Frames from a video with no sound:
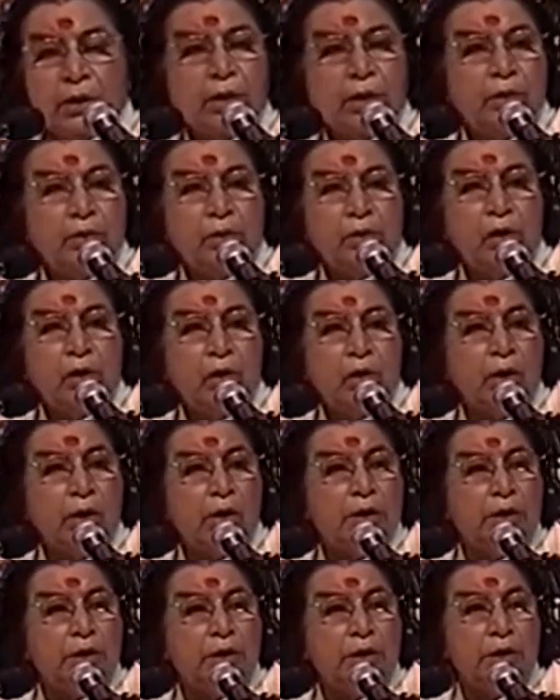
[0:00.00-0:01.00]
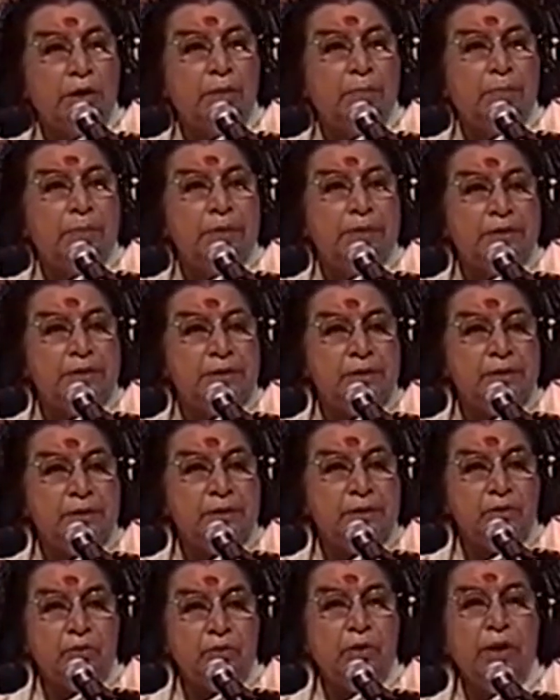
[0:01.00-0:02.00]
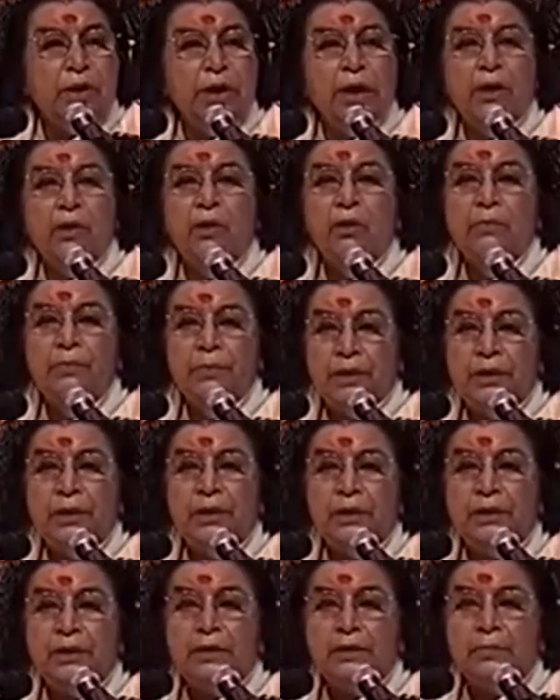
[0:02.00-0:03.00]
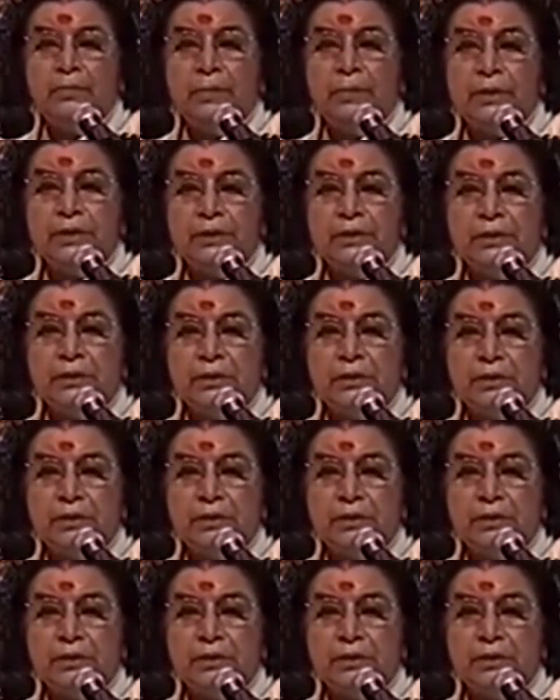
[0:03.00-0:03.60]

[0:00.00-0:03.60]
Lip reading: You are not in the present. You cannot be in the present.